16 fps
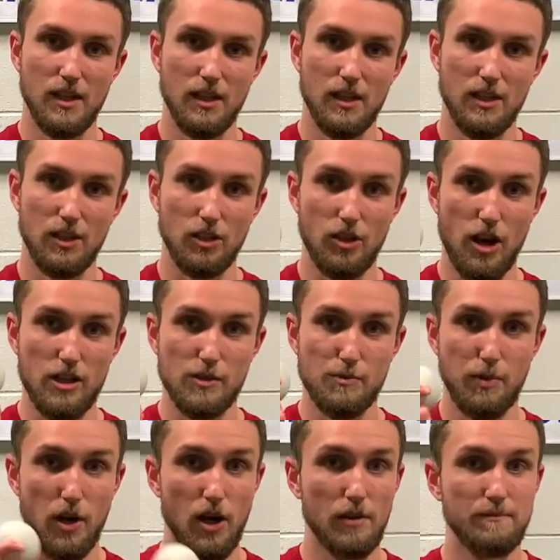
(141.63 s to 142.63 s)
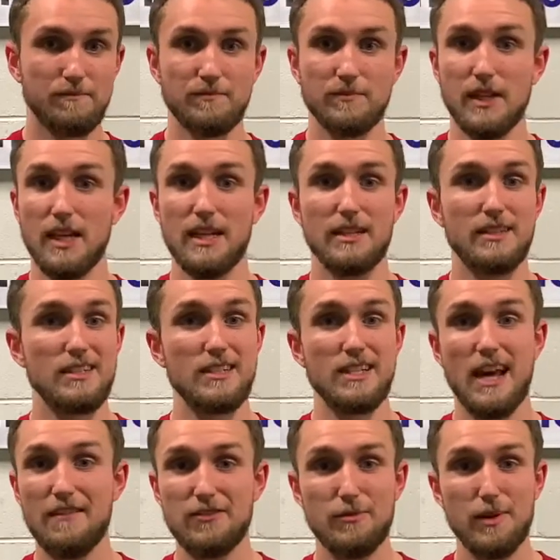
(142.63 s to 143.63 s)
lacrosse ball. Doesn't
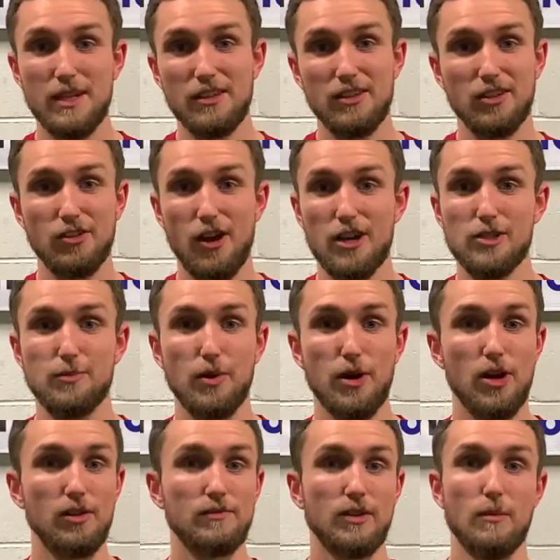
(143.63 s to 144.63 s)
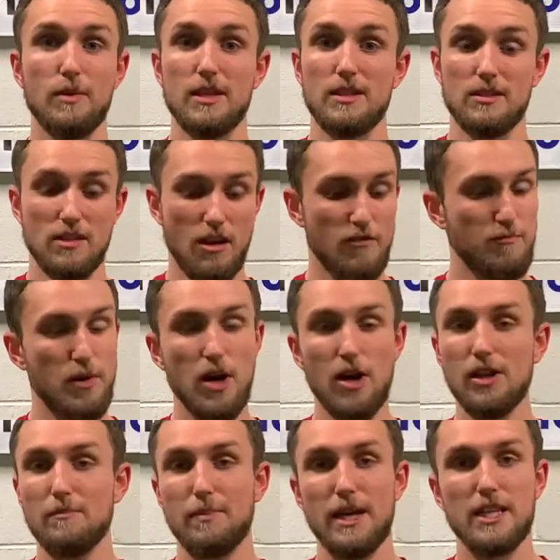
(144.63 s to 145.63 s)
have to be a lacrosse ball, it can be a
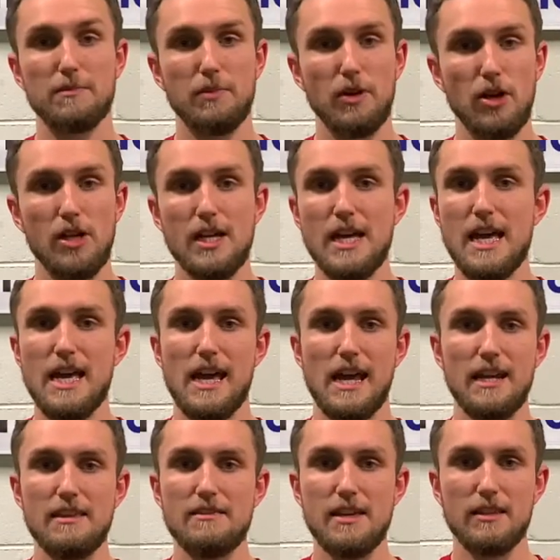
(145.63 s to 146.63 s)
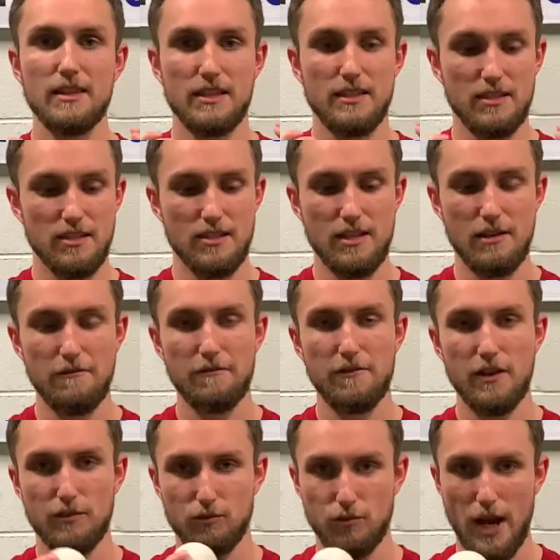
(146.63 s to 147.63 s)
softball, a baseball, anything that's stiff
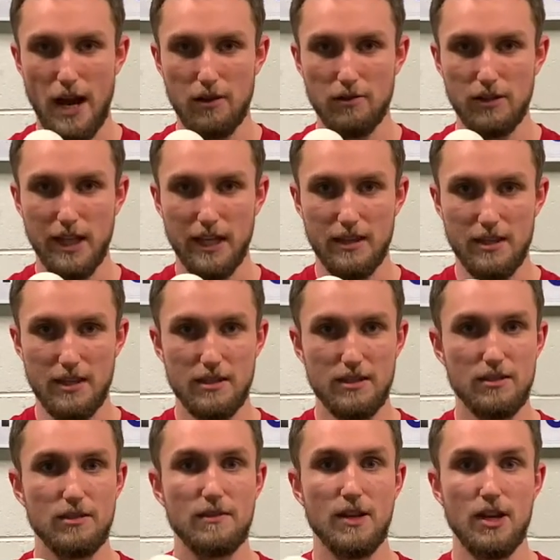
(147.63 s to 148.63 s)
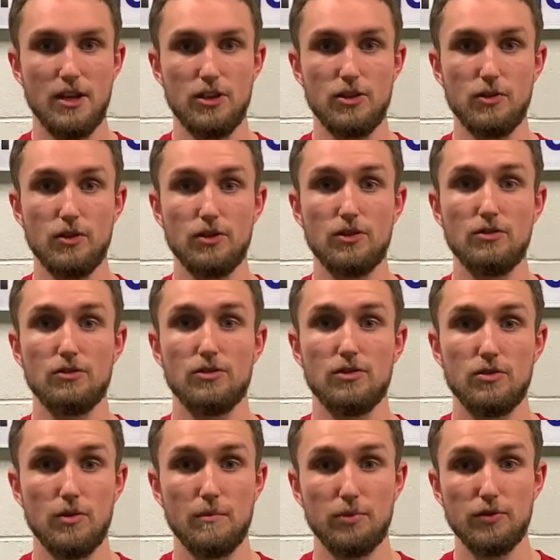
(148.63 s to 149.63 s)
and round like this, you can use
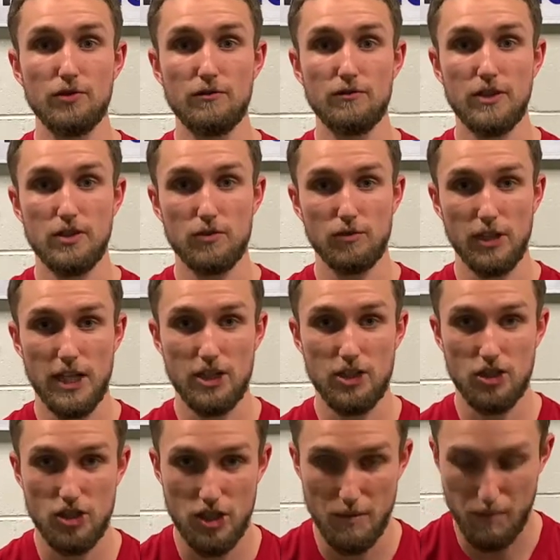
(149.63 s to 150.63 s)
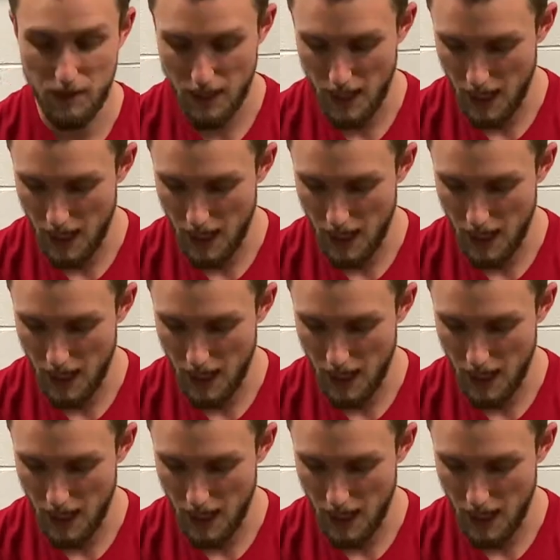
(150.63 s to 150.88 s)
to improve this relationship in the